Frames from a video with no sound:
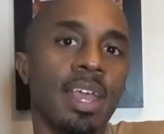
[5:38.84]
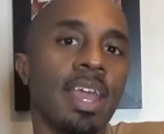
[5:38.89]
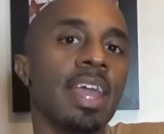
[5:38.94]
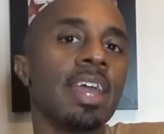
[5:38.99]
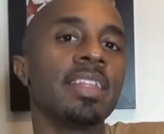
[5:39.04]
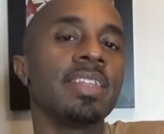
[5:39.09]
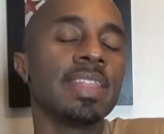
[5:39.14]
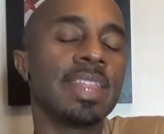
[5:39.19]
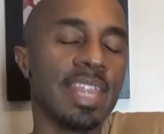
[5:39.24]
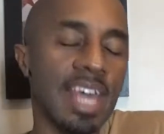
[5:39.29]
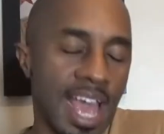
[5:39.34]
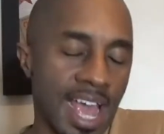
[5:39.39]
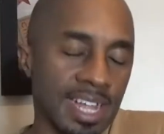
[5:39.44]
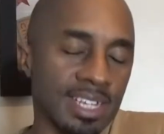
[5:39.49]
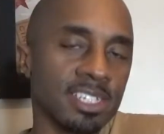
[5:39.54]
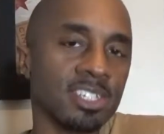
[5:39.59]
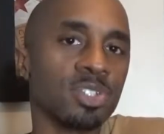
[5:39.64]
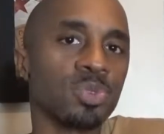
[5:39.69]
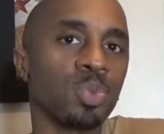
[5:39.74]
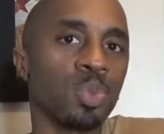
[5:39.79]
And
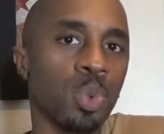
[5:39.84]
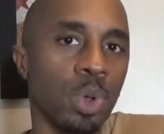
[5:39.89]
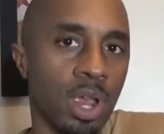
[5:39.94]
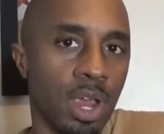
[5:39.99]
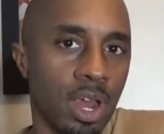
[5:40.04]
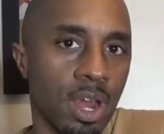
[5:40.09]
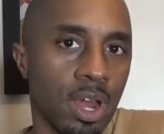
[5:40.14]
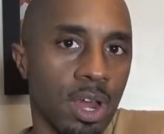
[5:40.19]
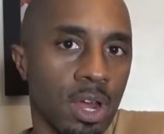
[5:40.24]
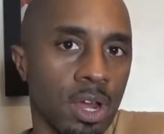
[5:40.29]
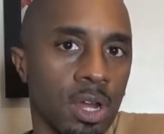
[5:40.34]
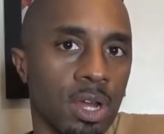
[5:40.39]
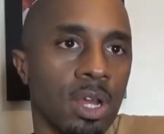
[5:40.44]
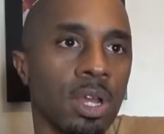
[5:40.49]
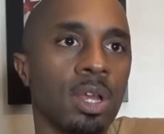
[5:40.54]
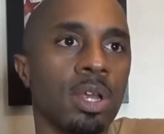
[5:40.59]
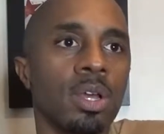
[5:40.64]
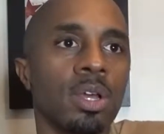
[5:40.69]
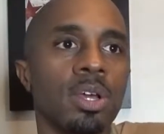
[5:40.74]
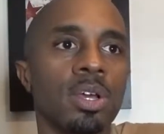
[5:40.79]
that's where
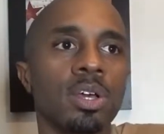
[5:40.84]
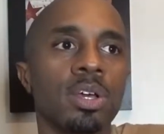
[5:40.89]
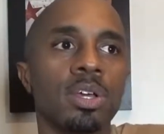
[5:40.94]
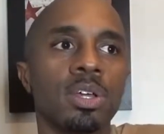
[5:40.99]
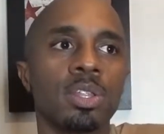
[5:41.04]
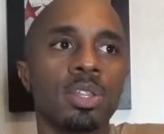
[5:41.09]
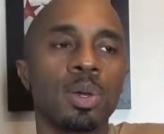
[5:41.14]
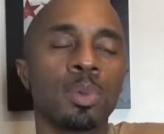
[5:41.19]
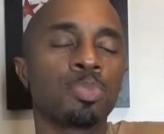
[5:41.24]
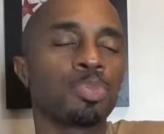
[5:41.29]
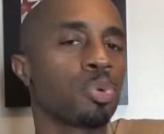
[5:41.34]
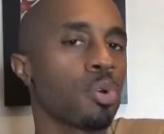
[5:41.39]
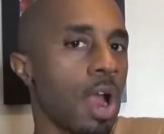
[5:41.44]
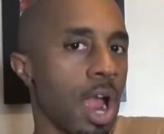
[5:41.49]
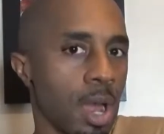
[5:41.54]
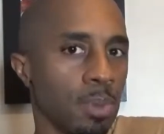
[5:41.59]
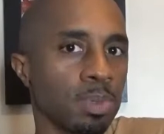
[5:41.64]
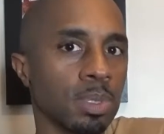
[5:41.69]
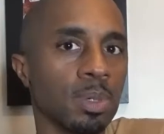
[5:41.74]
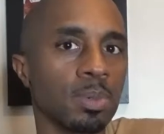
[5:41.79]
the
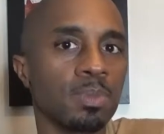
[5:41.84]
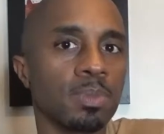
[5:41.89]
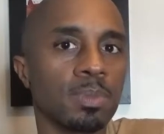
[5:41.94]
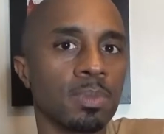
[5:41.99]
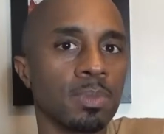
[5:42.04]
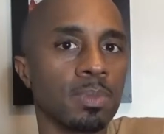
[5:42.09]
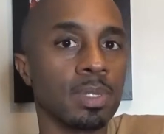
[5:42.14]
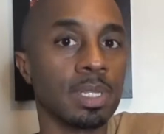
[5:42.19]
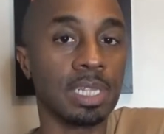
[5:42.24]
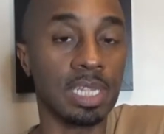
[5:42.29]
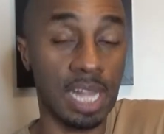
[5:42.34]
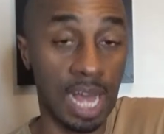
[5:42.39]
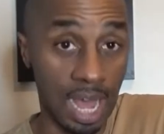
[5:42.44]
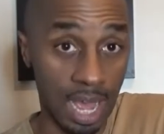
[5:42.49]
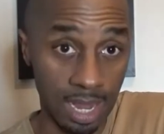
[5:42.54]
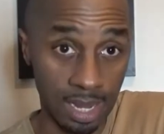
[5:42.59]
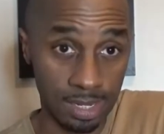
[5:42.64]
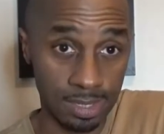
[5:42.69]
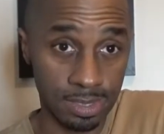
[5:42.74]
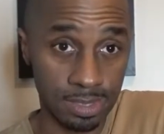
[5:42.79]
problem
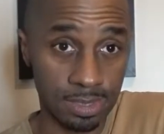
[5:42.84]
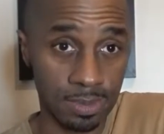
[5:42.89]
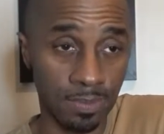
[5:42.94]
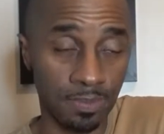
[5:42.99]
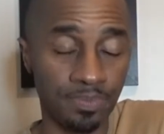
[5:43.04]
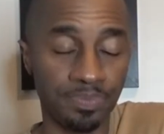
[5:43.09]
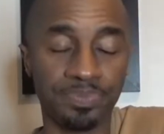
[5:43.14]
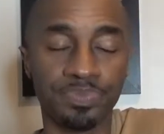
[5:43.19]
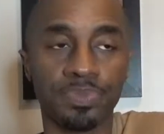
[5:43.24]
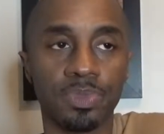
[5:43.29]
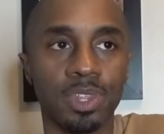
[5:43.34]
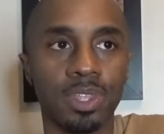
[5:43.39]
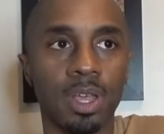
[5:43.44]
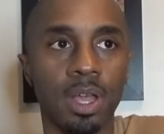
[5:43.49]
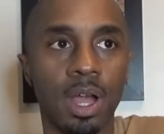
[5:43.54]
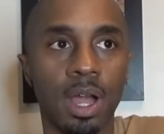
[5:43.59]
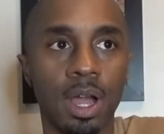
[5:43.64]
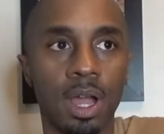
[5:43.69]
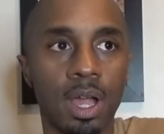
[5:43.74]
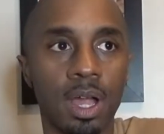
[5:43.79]
lies.
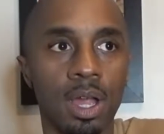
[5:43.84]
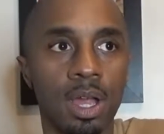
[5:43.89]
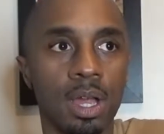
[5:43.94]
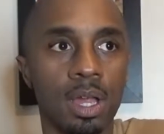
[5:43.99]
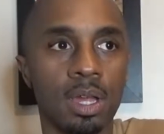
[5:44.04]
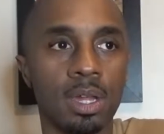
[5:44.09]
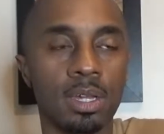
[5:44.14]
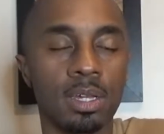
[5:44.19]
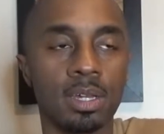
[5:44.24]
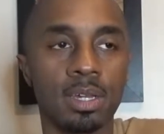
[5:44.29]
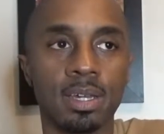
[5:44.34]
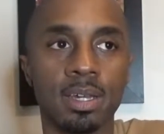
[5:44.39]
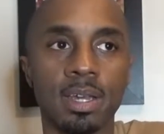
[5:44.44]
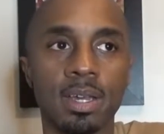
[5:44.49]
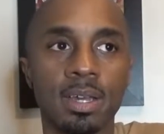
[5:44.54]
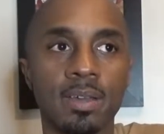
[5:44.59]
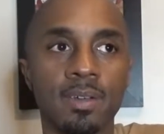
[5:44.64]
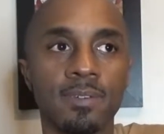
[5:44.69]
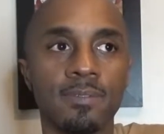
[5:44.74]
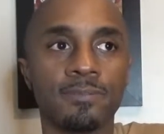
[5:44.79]
I've
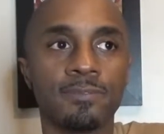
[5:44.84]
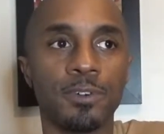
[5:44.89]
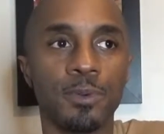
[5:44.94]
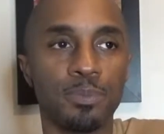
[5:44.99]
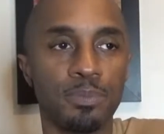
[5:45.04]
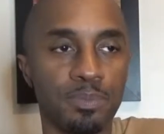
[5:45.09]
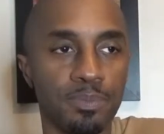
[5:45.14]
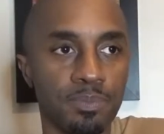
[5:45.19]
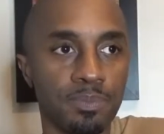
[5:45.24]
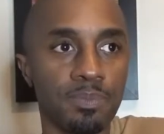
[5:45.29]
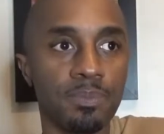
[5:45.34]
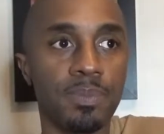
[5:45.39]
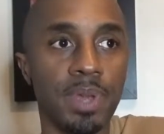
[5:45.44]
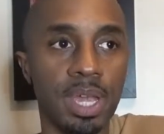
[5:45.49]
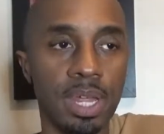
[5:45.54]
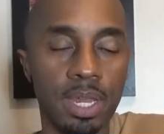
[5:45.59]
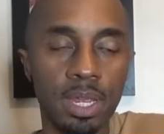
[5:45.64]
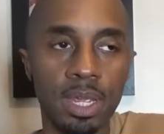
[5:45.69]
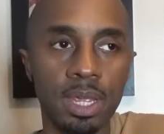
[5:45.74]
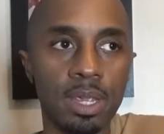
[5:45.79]

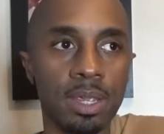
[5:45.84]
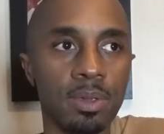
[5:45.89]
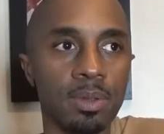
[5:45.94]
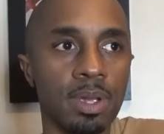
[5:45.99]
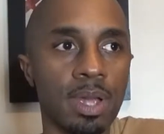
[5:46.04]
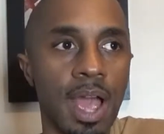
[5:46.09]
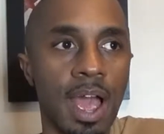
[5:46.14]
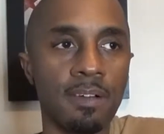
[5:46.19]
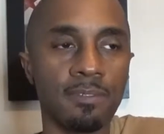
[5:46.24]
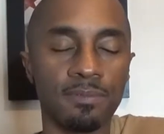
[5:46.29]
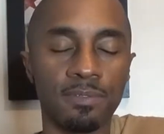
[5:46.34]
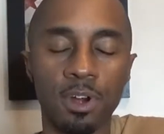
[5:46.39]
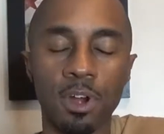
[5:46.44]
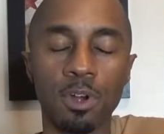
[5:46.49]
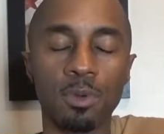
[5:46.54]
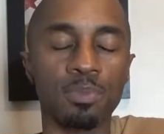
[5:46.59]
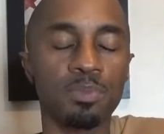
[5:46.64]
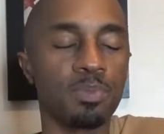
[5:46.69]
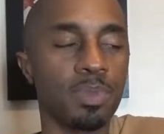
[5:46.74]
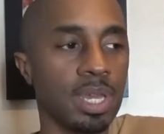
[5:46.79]

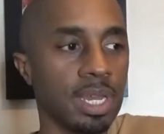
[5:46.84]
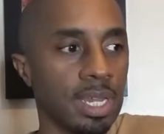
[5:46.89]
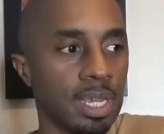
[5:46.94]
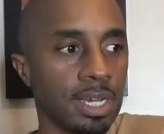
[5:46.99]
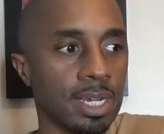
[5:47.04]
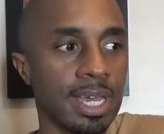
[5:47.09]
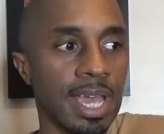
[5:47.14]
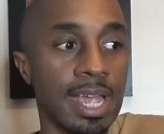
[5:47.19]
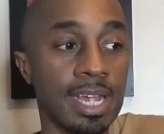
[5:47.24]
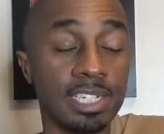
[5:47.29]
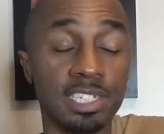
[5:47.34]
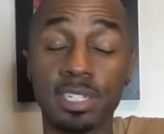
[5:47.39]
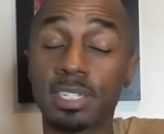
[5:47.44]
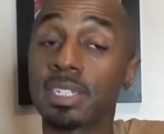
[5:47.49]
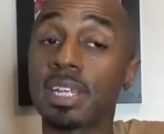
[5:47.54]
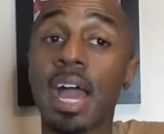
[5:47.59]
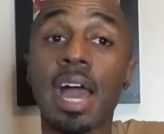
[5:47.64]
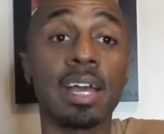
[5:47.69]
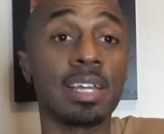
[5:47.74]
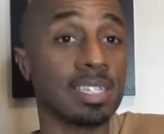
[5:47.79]
heard many
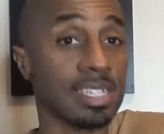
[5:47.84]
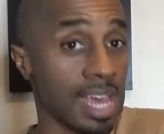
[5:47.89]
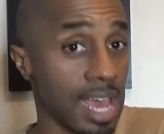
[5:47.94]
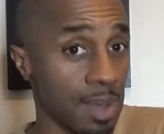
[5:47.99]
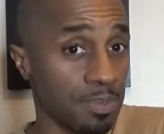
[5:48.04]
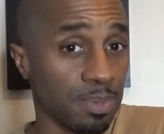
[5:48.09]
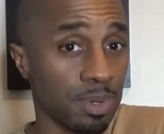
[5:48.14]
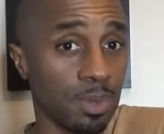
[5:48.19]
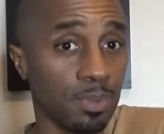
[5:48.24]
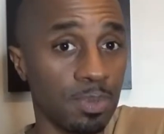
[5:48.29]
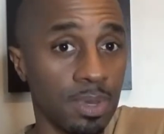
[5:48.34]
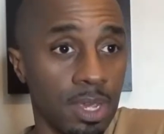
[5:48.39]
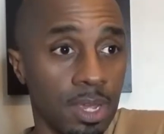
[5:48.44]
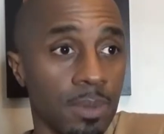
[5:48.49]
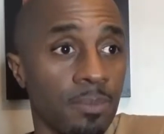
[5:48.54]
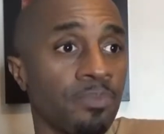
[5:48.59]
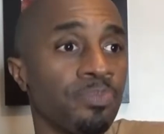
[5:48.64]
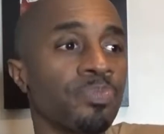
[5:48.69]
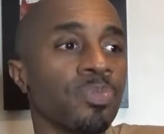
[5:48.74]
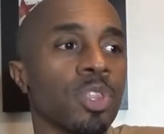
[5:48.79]
occasions, it's happened to
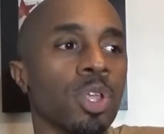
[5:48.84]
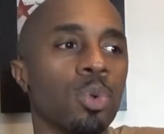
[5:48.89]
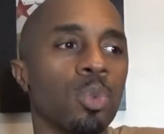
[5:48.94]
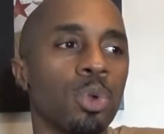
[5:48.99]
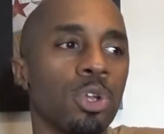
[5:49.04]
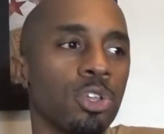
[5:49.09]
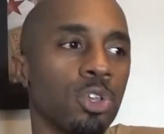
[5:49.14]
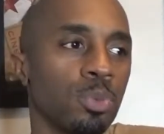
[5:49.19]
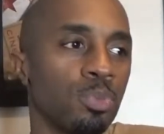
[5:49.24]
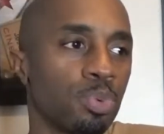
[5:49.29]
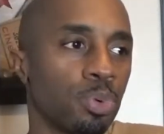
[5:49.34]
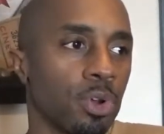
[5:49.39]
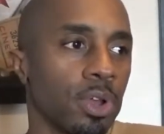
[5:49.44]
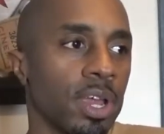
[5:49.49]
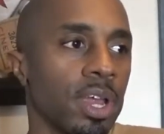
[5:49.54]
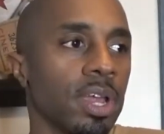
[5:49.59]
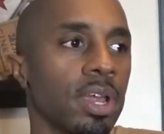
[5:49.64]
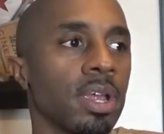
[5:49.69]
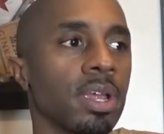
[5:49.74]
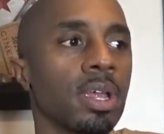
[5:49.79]
me, where you
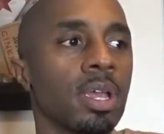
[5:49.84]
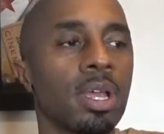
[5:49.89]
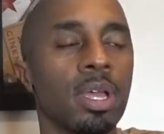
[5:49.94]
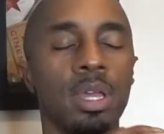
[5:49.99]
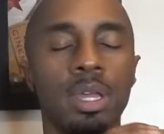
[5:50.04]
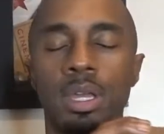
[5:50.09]
bring,